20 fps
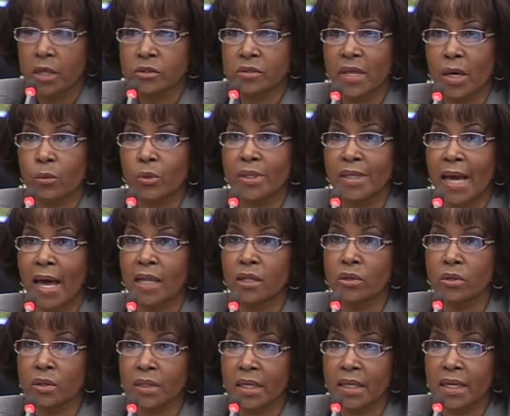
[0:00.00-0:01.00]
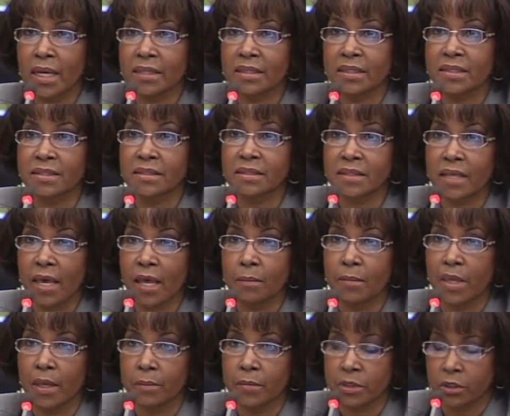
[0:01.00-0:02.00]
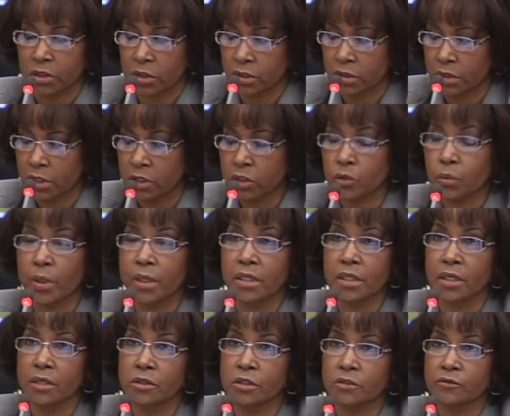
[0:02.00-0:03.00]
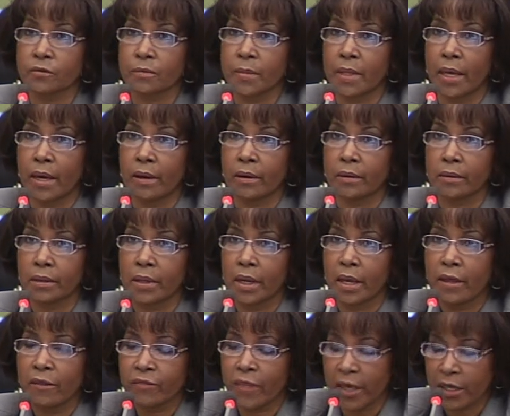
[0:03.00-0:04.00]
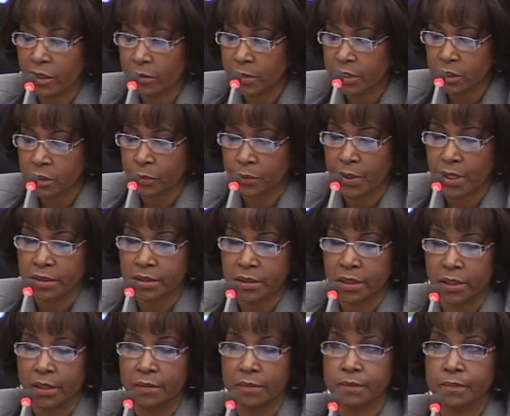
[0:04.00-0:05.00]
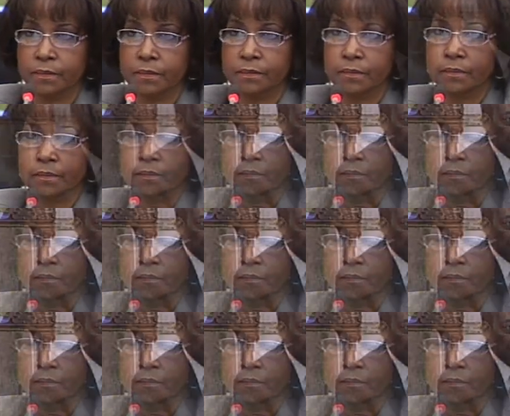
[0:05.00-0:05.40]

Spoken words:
so that we're not looking at these same images 20 years from now. Thank you, Mr. President.